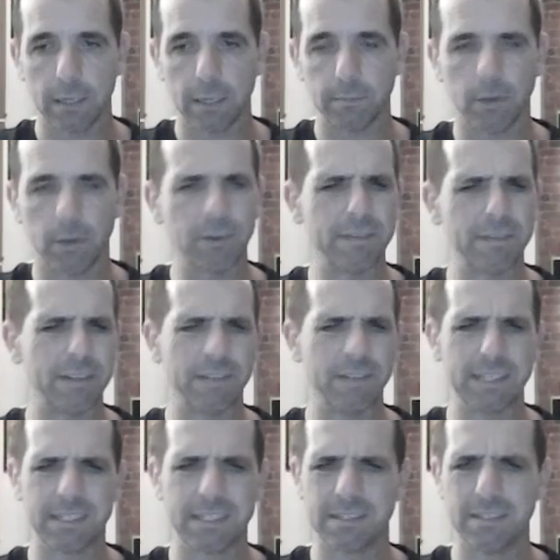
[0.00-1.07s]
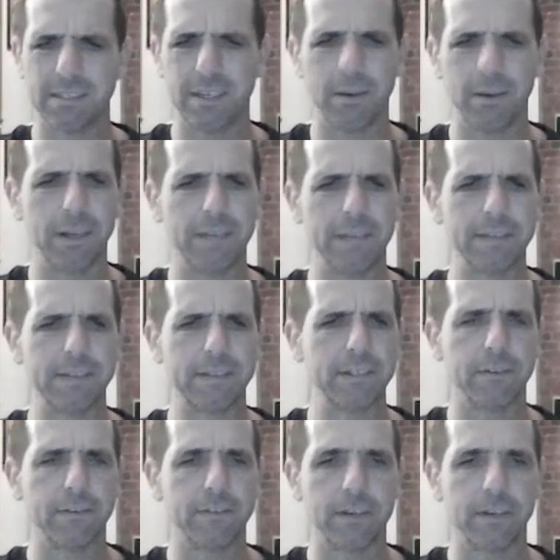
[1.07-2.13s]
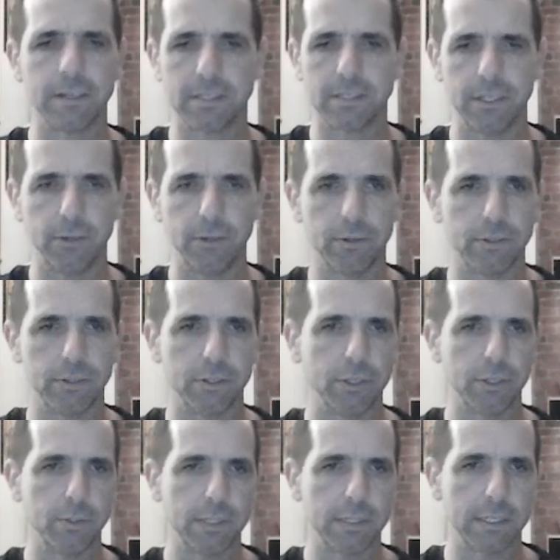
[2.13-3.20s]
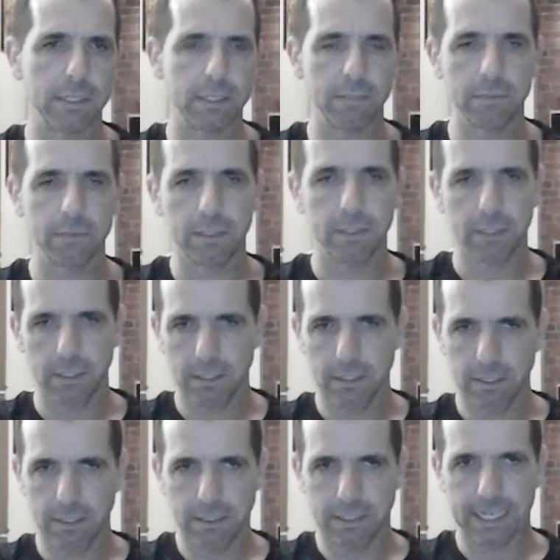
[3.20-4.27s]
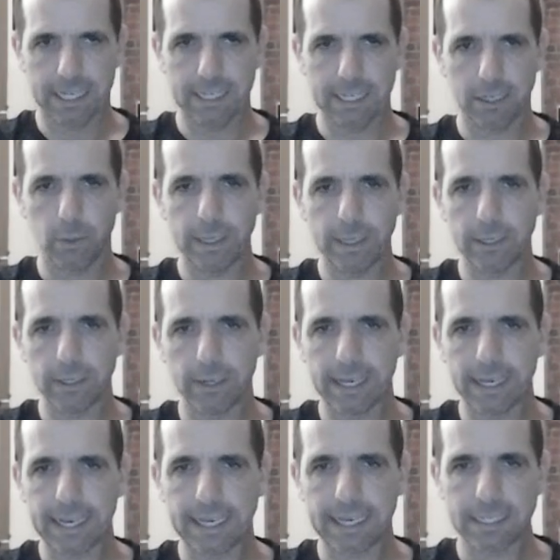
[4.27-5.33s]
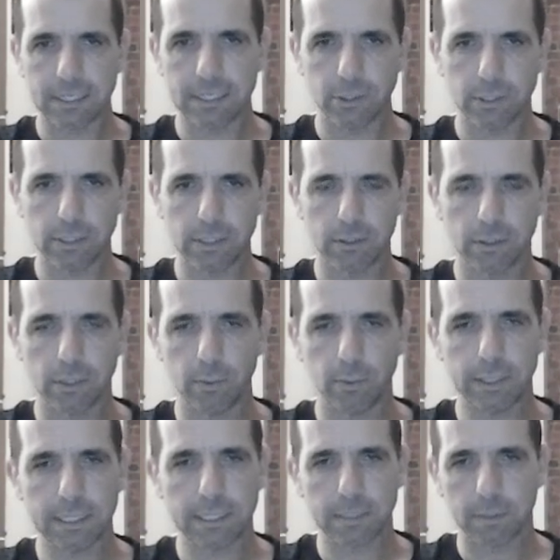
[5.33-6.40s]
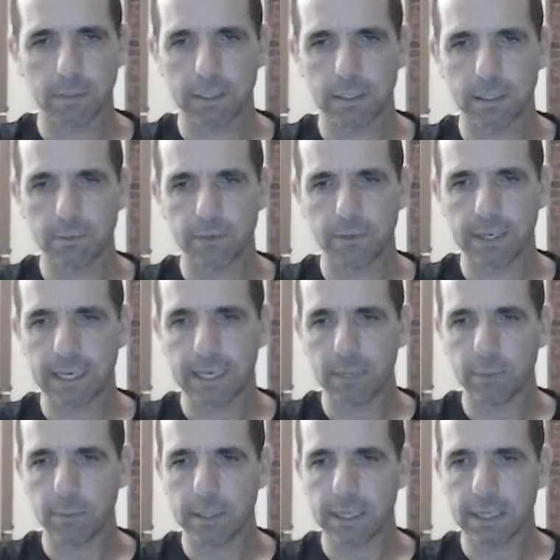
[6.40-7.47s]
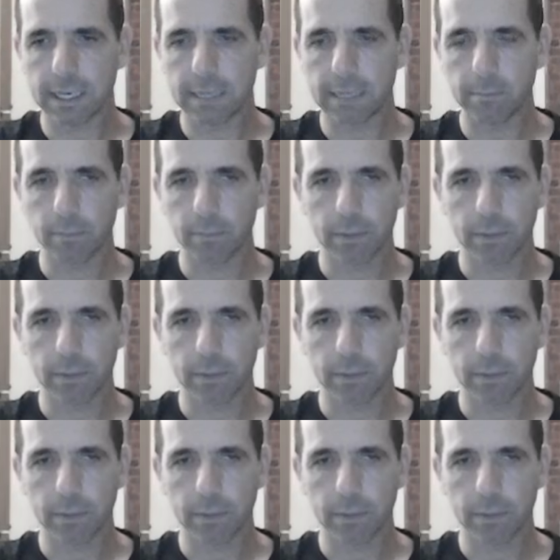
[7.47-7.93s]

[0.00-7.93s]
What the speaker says: Or even if it's, even if it's not faster, you can just use it to take the queen on a8, and you're still going to win this one with your king and win the game.